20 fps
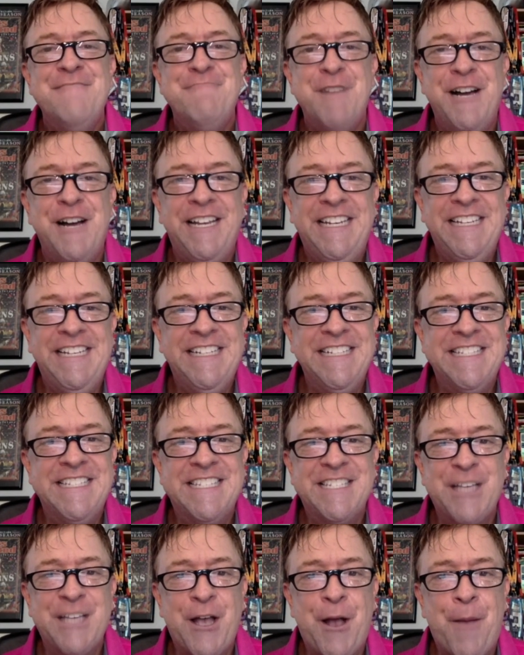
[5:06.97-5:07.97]
But
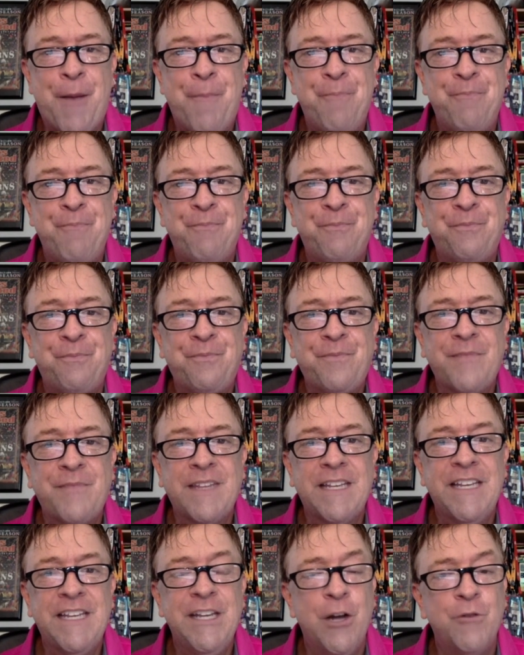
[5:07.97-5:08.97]
it's um,
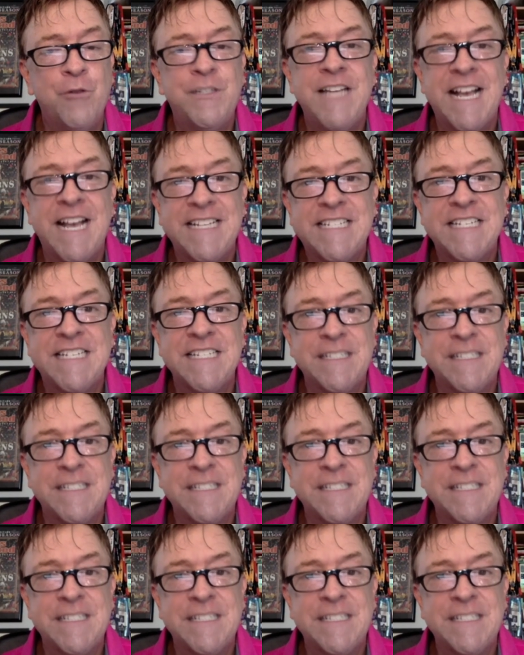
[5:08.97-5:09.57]
Chip, we're running know, out of time.